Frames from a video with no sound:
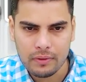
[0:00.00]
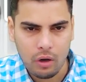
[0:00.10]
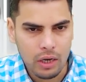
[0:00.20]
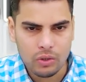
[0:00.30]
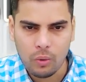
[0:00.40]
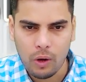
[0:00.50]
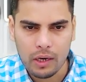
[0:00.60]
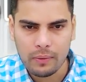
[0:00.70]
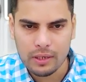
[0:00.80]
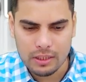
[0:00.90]
Okay, so
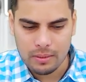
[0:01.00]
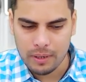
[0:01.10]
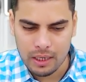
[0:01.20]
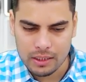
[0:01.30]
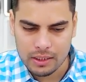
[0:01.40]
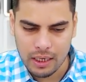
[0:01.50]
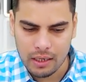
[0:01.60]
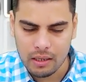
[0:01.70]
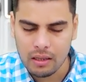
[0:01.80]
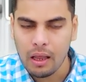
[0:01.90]
whatever is the billing
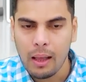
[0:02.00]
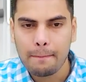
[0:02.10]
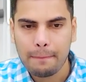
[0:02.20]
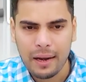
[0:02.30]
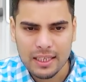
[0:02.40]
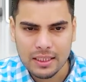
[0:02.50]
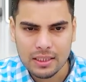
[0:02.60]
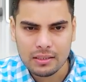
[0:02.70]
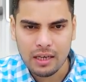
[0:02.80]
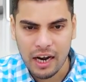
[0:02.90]
cycle plus
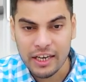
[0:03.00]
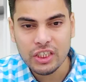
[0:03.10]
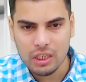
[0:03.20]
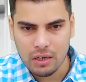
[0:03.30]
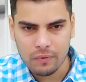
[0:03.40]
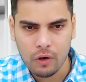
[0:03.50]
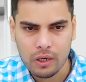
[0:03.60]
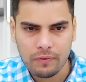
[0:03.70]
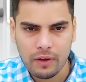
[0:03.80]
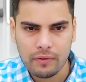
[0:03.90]
additional
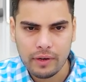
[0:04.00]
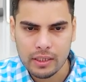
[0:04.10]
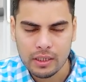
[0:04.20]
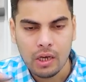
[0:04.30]
45 days.